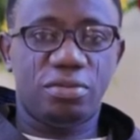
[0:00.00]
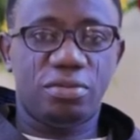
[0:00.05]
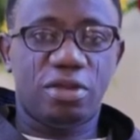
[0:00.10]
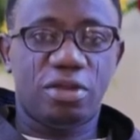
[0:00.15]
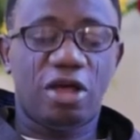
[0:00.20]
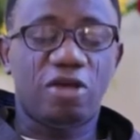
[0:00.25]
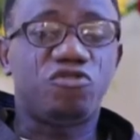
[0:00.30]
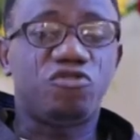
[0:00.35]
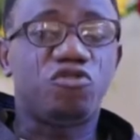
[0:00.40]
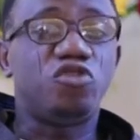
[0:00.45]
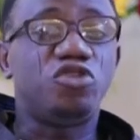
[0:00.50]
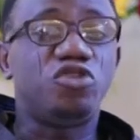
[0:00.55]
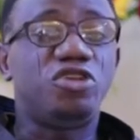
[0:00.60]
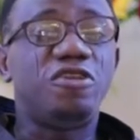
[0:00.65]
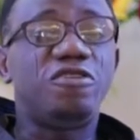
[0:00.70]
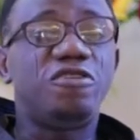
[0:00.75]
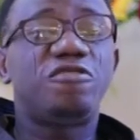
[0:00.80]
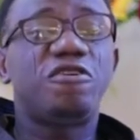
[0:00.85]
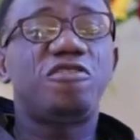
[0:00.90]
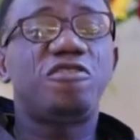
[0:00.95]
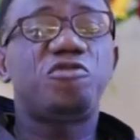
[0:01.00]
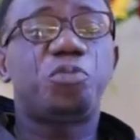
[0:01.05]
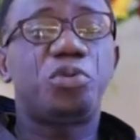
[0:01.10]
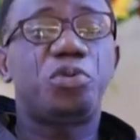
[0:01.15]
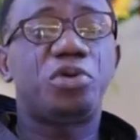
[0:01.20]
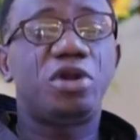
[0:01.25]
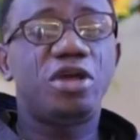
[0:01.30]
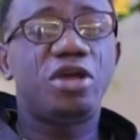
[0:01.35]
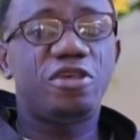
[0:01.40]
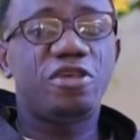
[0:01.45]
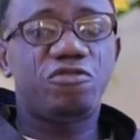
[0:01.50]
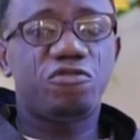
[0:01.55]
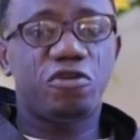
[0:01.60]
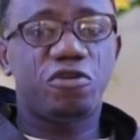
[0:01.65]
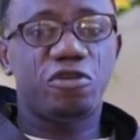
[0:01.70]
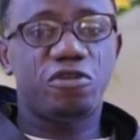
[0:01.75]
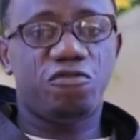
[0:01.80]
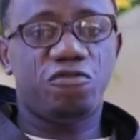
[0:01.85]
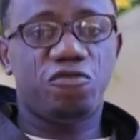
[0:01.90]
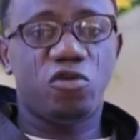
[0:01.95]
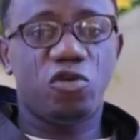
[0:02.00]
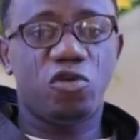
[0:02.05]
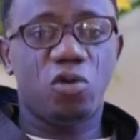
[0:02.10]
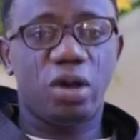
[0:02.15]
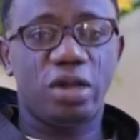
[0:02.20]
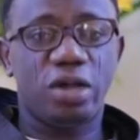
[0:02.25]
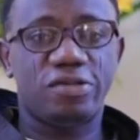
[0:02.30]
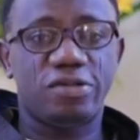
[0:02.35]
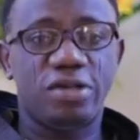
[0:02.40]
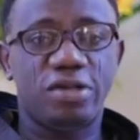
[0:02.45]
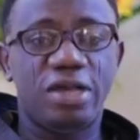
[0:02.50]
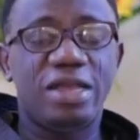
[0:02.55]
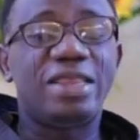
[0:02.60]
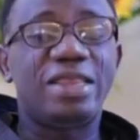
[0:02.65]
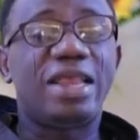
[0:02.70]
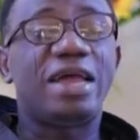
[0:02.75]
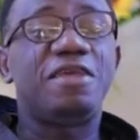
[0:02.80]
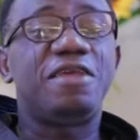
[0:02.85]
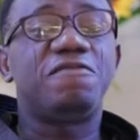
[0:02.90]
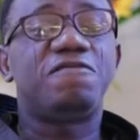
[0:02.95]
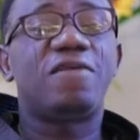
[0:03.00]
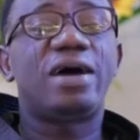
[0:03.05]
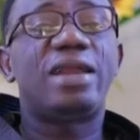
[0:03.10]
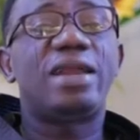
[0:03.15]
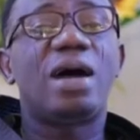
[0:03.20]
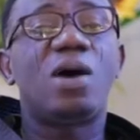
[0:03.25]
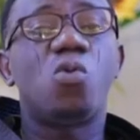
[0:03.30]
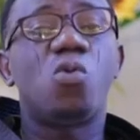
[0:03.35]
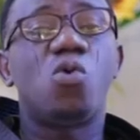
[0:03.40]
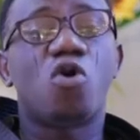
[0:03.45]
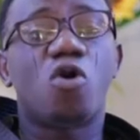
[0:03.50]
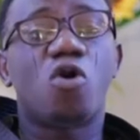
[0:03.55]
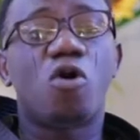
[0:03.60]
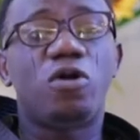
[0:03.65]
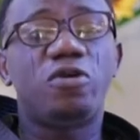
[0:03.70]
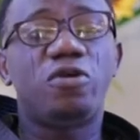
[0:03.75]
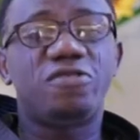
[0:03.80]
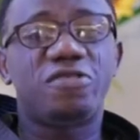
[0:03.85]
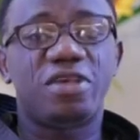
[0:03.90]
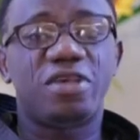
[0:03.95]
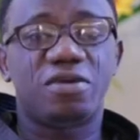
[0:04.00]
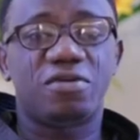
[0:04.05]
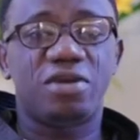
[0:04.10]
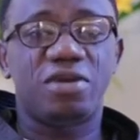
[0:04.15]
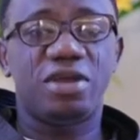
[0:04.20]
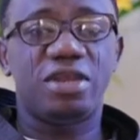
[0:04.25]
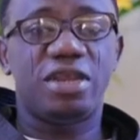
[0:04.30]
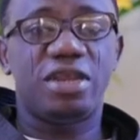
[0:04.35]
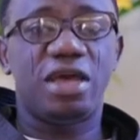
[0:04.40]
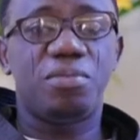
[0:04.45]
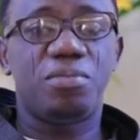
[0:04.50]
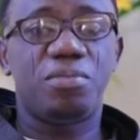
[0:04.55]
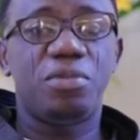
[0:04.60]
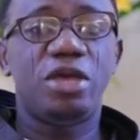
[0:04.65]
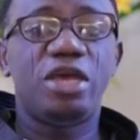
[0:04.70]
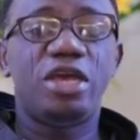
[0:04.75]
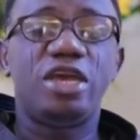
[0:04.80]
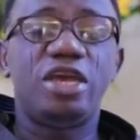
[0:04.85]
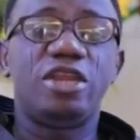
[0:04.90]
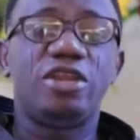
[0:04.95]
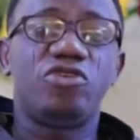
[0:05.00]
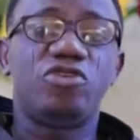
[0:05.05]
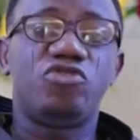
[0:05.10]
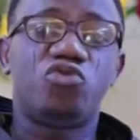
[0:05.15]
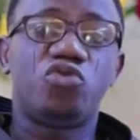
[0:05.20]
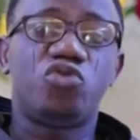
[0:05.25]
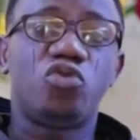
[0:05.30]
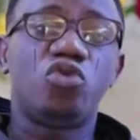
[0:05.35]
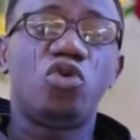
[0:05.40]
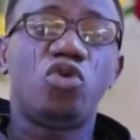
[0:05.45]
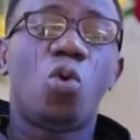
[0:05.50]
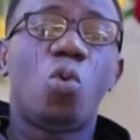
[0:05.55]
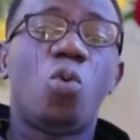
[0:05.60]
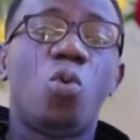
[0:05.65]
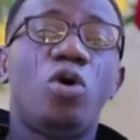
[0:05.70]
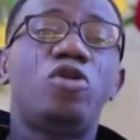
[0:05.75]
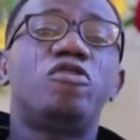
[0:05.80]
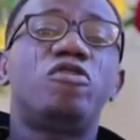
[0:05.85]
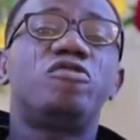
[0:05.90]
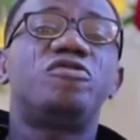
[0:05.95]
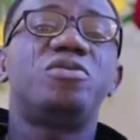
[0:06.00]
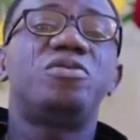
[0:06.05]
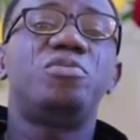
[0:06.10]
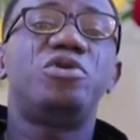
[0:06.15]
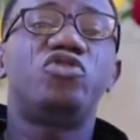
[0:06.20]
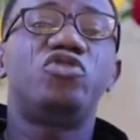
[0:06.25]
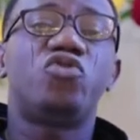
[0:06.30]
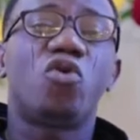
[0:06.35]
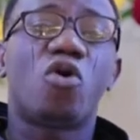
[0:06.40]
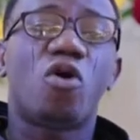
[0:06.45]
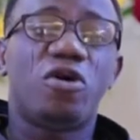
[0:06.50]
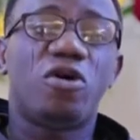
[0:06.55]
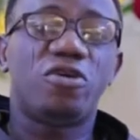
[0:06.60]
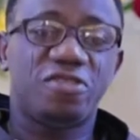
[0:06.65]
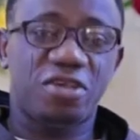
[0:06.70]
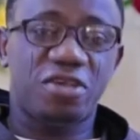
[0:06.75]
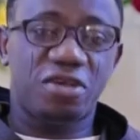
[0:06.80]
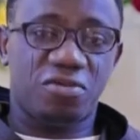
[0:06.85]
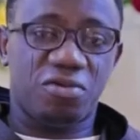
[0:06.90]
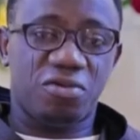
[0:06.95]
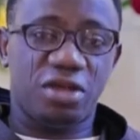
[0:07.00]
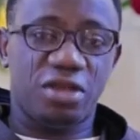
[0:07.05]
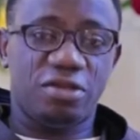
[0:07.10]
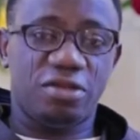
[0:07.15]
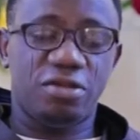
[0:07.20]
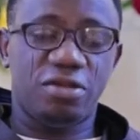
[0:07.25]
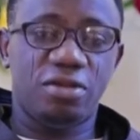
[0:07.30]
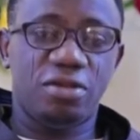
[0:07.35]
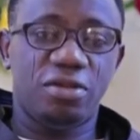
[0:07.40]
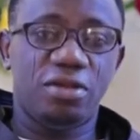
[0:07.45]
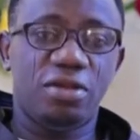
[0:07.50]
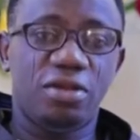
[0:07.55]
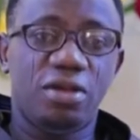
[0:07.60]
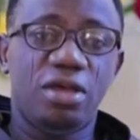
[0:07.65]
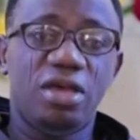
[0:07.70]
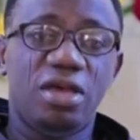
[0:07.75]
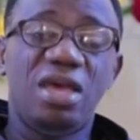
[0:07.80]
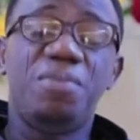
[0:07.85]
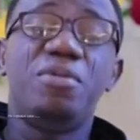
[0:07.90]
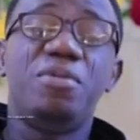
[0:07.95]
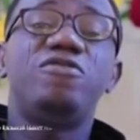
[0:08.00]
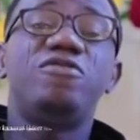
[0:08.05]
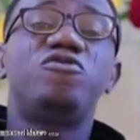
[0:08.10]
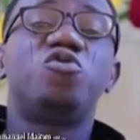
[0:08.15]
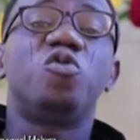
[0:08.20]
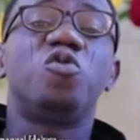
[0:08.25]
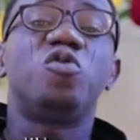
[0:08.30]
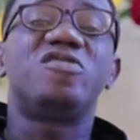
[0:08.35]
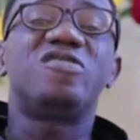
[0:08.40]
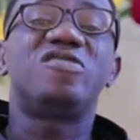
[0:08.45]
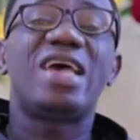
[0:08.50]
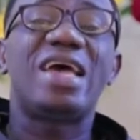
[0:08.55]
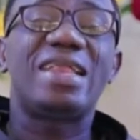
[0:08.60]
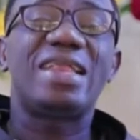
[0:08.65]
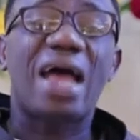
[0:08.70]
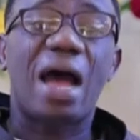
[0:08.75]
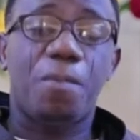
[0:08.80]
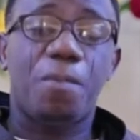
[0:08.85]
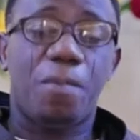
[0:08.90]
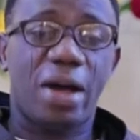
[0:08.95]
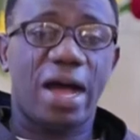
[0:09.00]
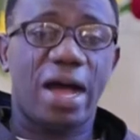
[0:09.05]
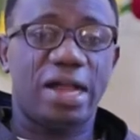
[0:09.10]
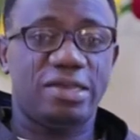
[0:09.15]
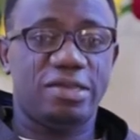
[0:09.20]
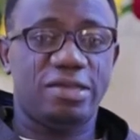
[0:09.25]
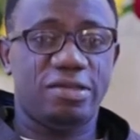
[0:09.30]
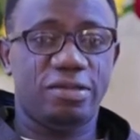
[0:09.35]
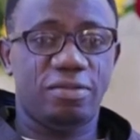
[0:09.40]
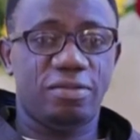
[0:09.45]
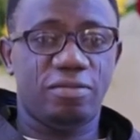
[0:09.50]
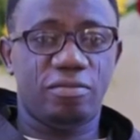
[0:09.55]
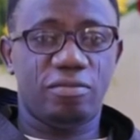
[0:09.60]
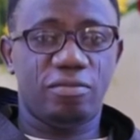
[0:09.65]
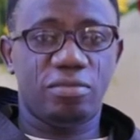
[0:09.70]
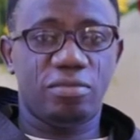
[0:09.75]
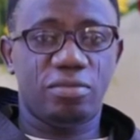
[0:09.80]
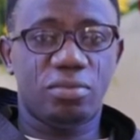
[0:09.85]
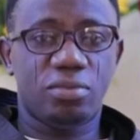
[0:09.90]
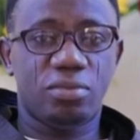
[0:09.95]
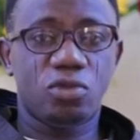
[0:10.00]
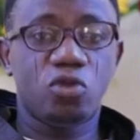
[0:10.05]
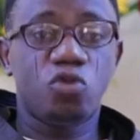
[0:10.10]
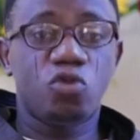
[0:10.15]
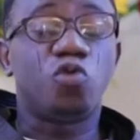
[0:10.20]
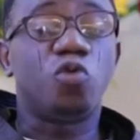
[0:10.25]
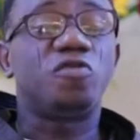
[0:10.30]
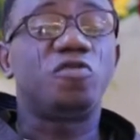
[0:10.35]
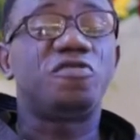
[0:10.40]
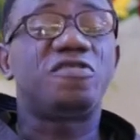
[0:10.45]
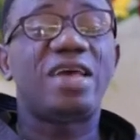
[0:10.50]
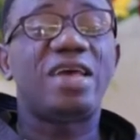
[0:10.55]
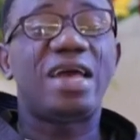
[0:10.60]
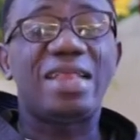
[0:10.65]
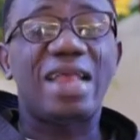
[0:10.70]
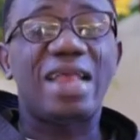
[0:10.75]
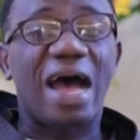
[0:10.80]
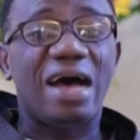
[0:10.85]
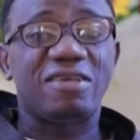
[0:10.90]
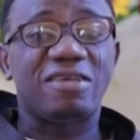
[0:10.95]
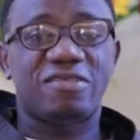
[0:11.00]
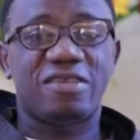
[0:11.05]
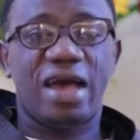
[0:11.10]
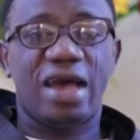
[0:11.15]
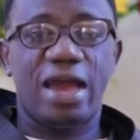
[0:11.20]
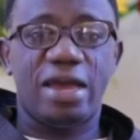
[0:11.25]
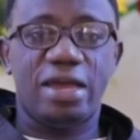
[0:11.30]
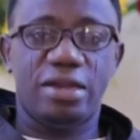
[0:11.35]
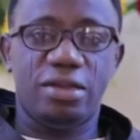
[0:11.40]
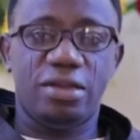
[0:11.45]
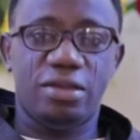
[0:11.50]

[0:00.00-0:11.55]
And so Jesus prays for his followers that the Father will consecrate them in the truth. What does it mean to consecrate? It means to set apart, to set aside.